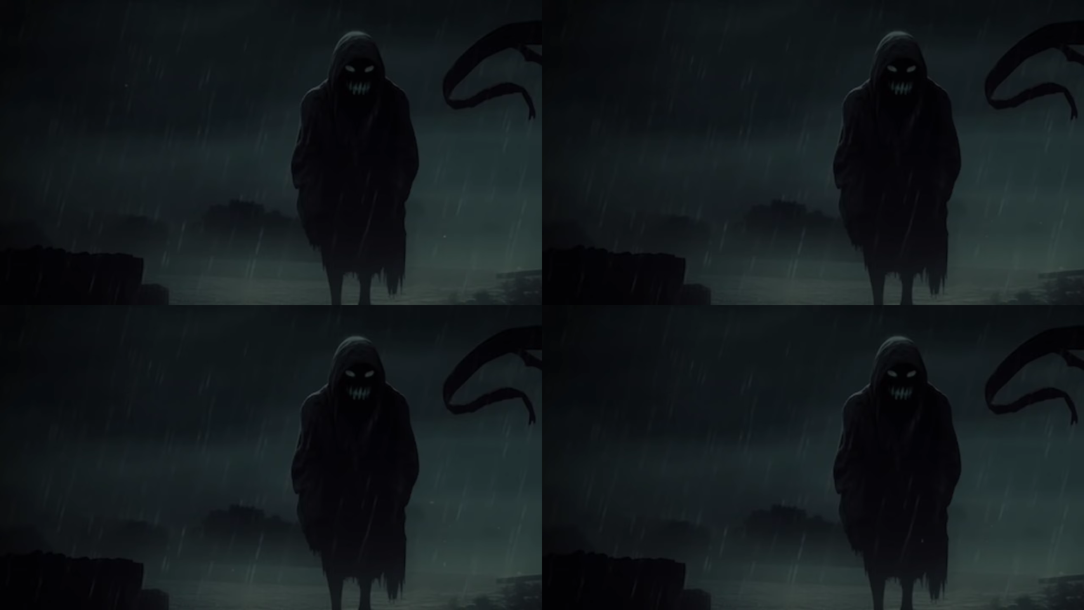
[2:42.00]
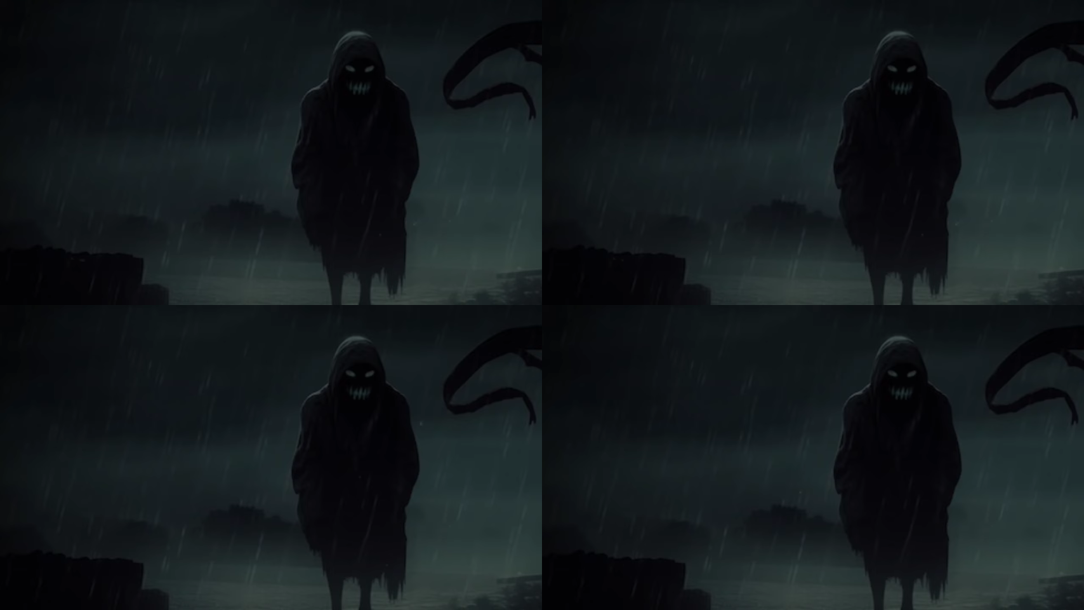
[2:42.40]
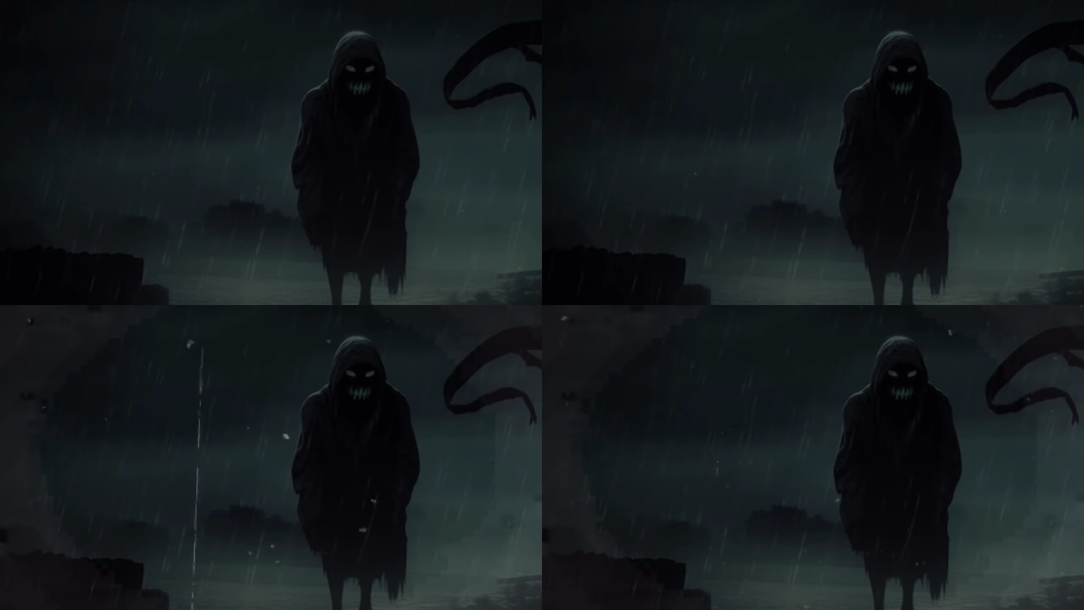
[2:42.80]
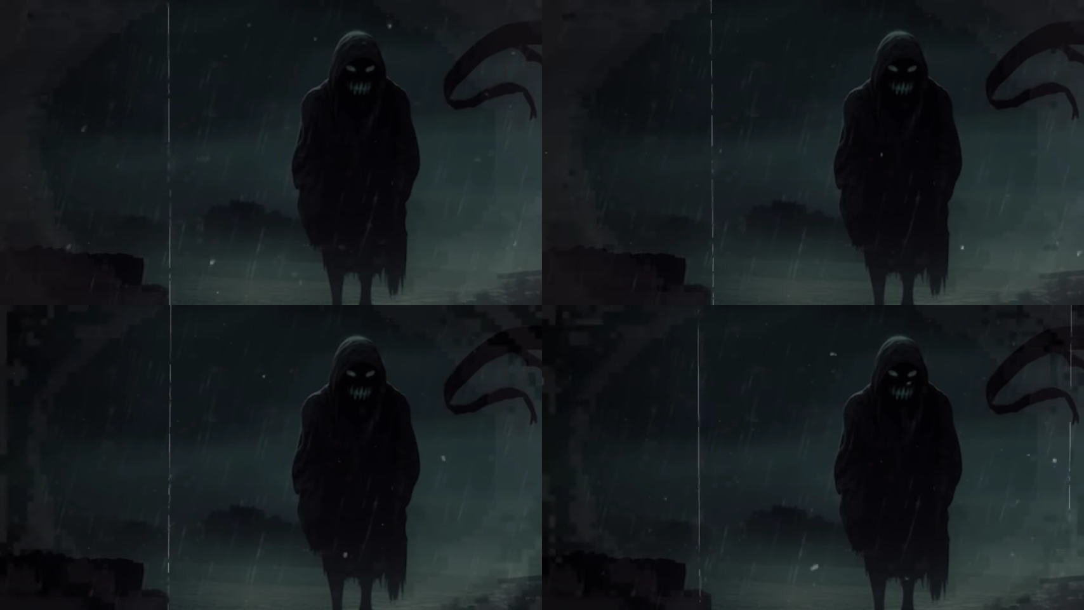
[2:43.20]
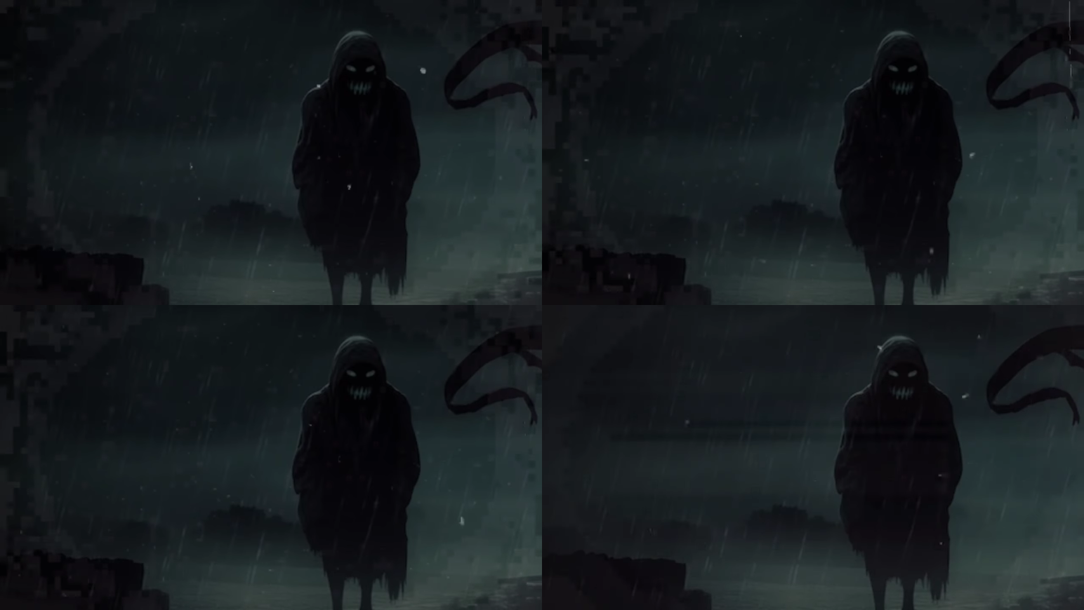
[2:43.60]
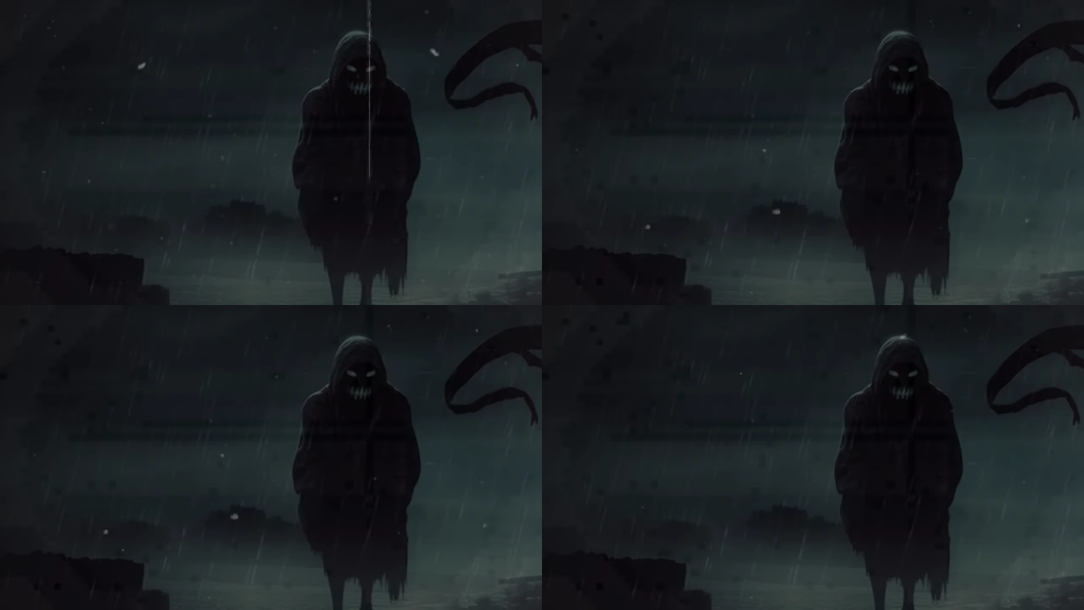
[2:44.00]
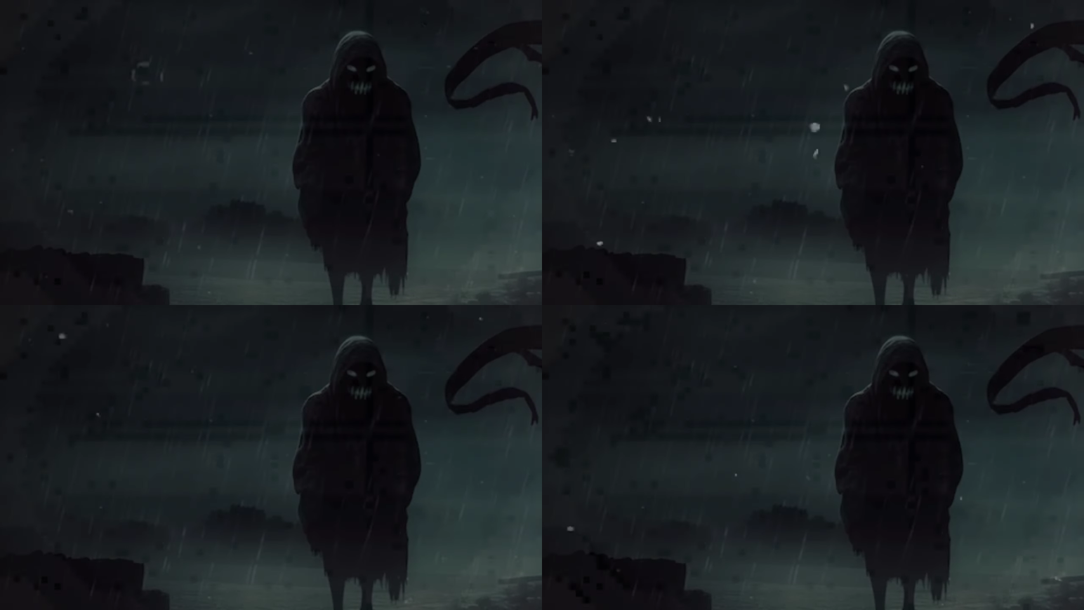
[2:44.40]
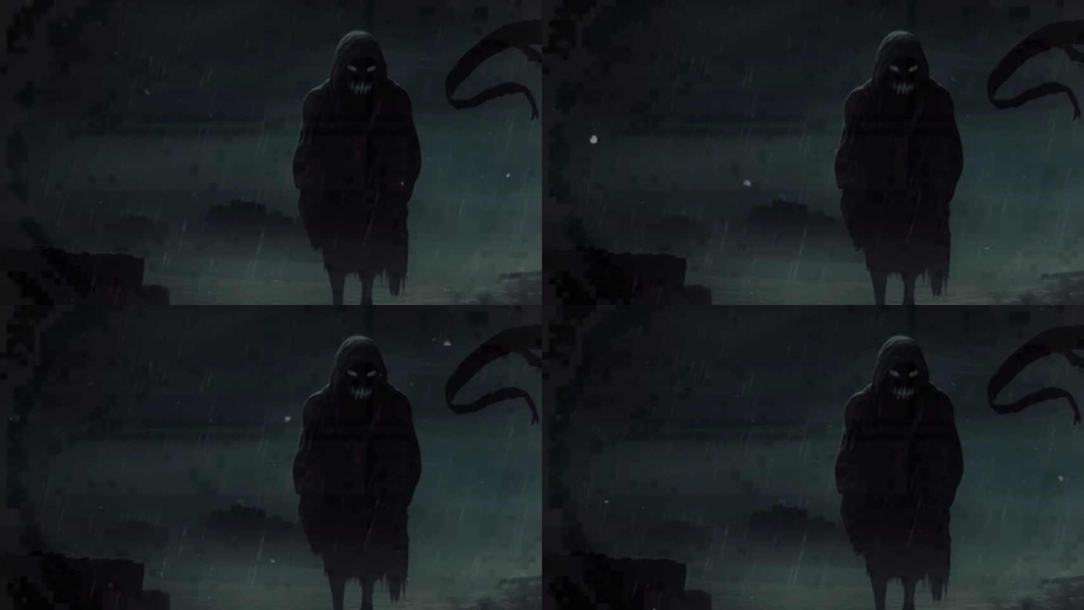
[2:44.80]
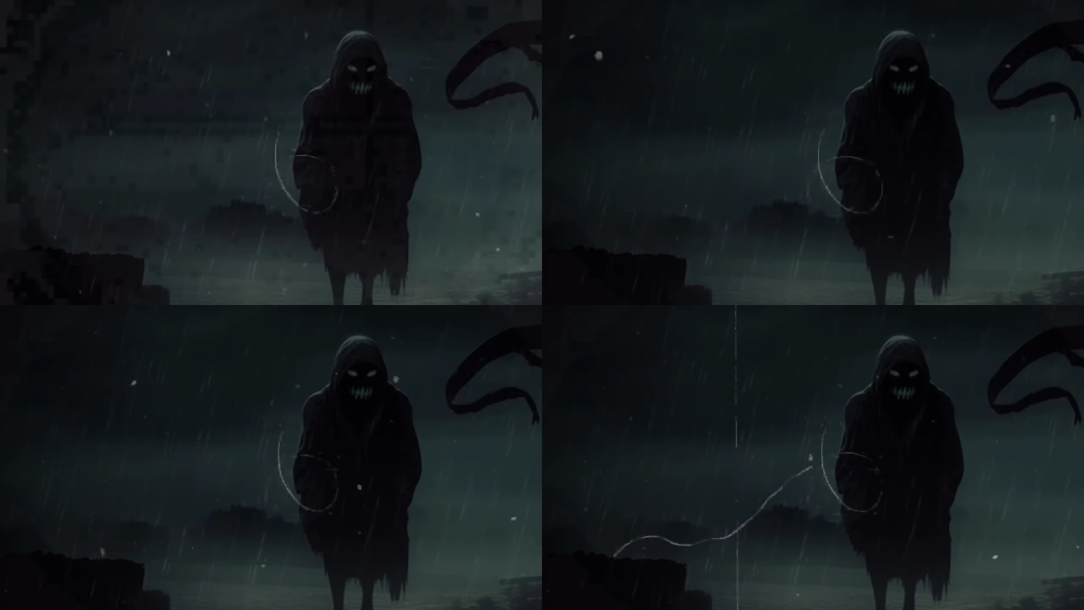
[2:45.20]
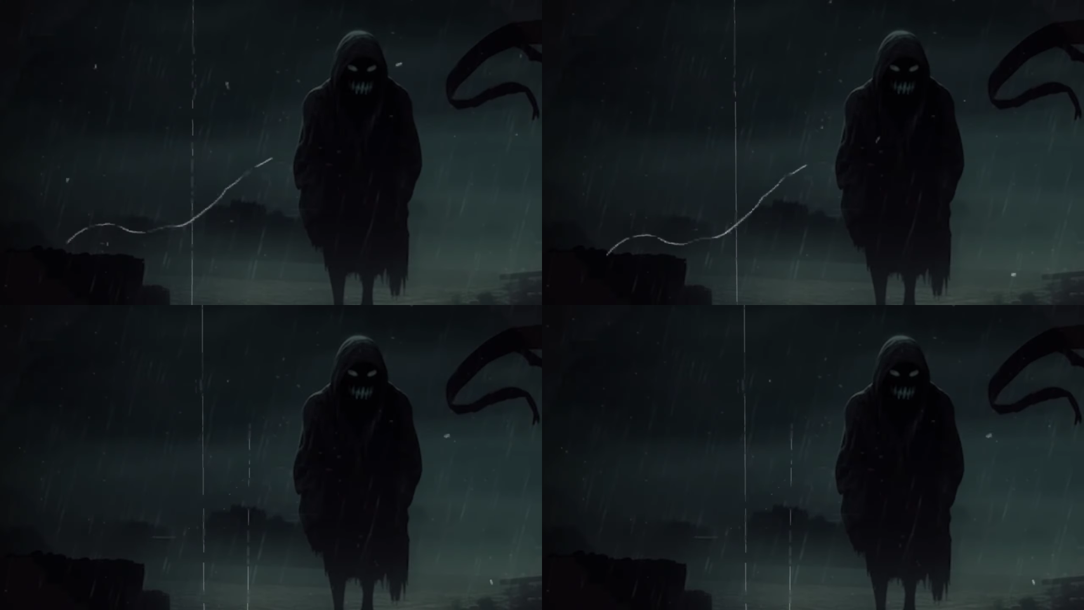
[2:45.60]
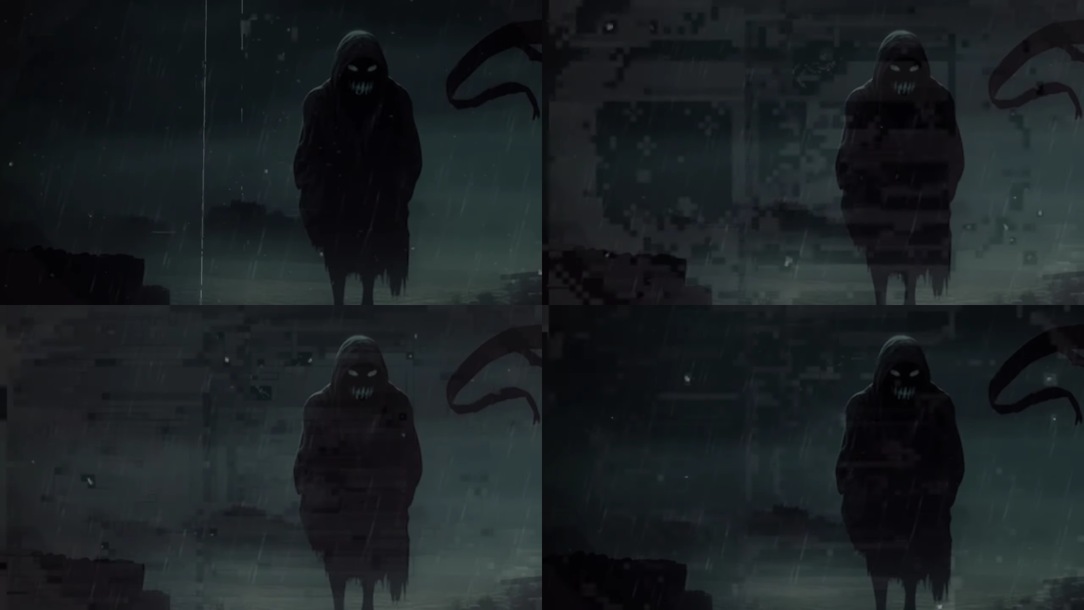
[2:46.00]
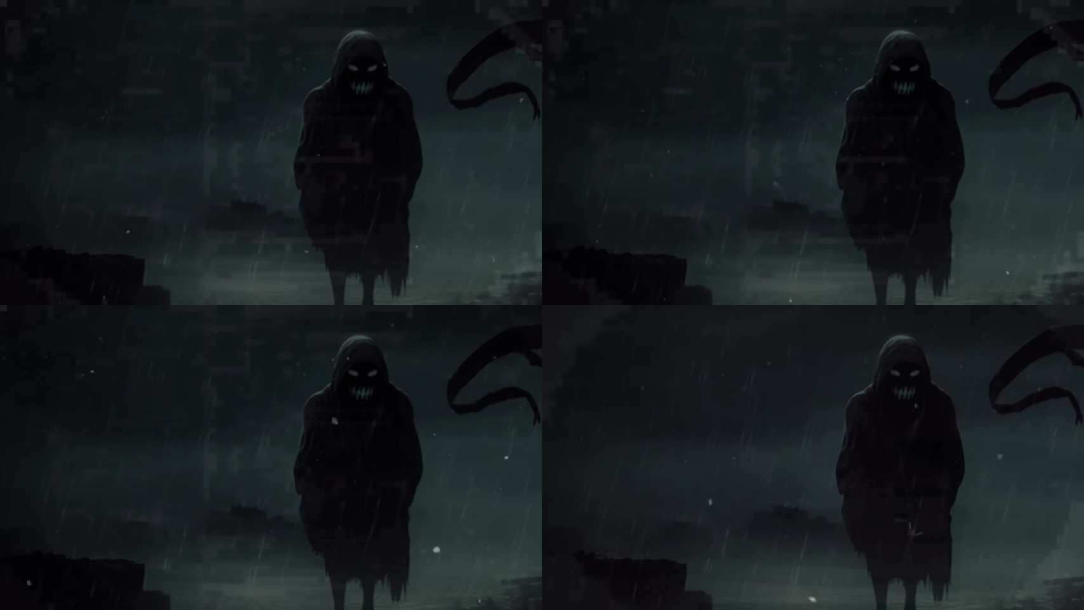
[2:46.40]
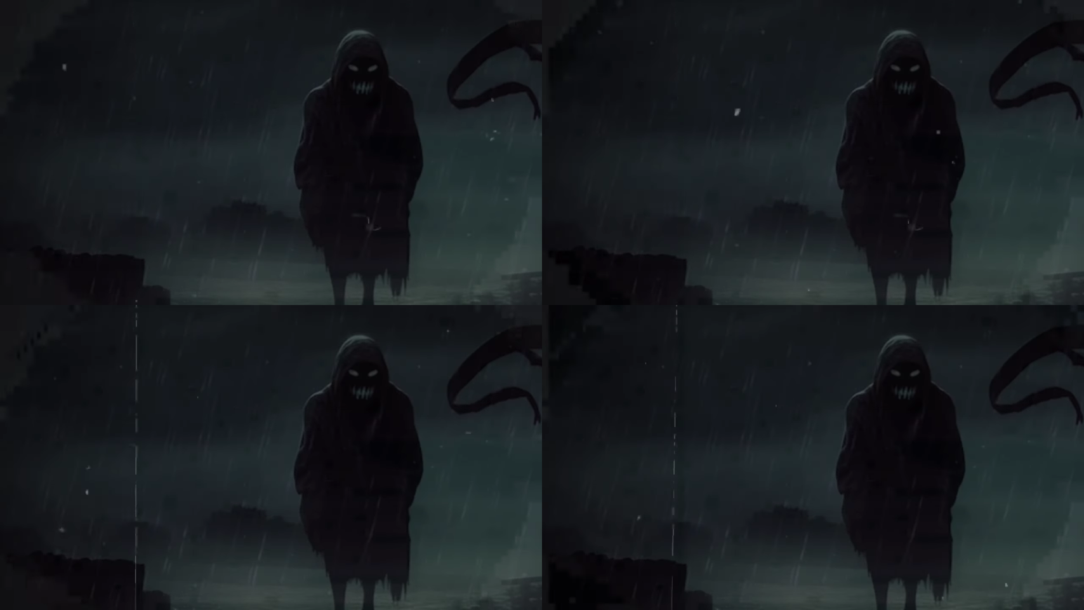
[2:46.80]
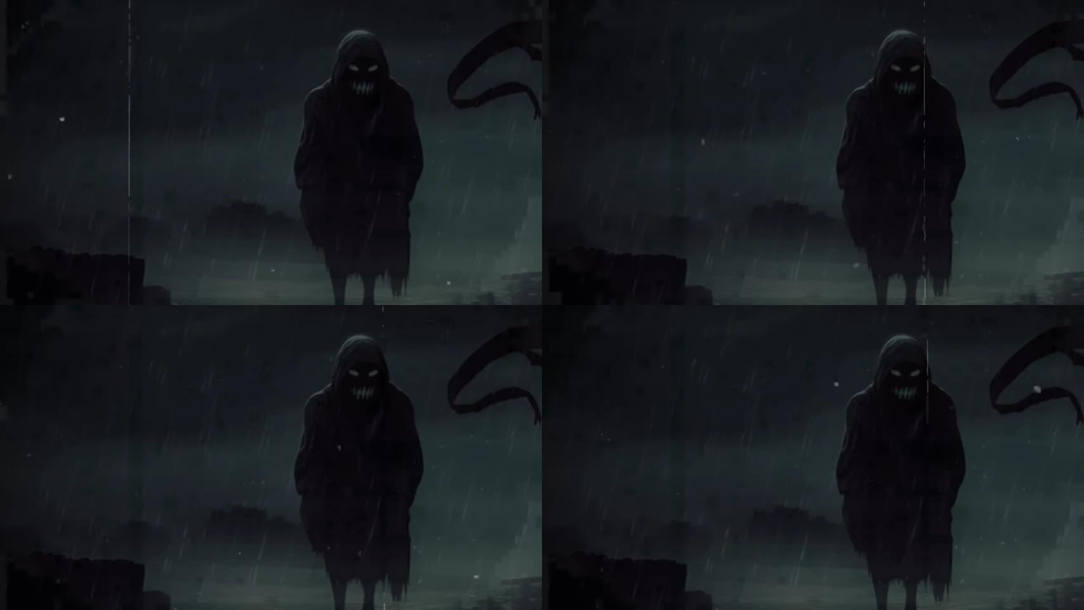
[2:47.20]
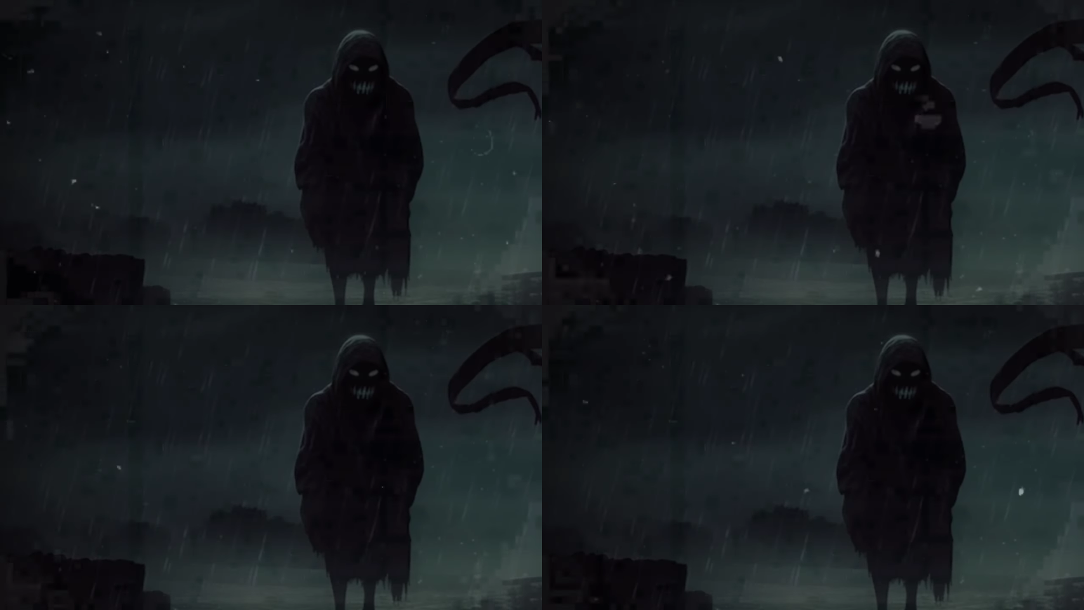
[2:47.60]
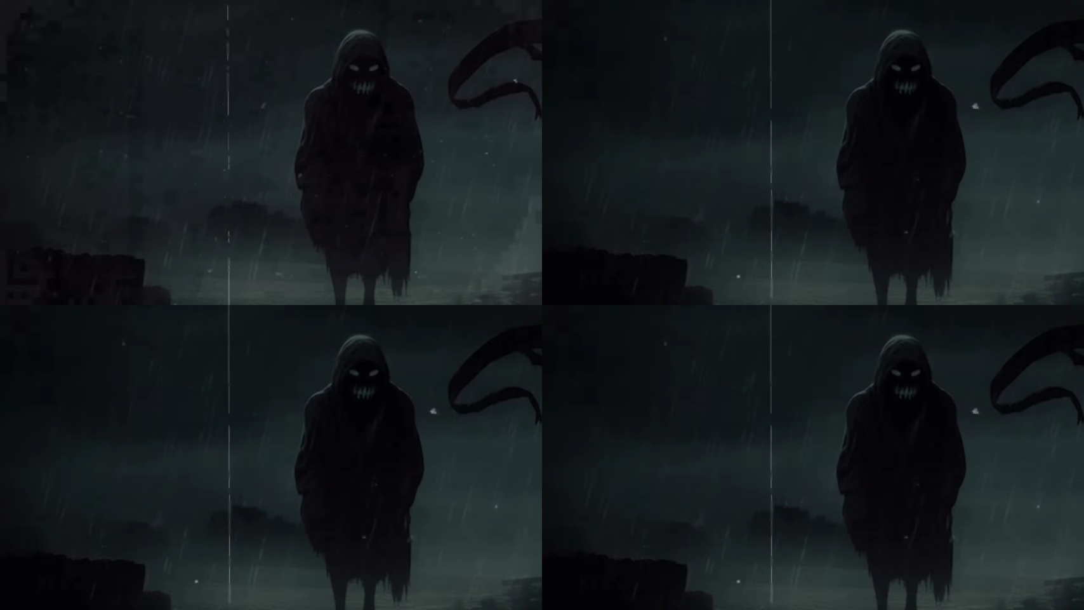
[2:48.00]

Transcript: [unreadable: no face in view]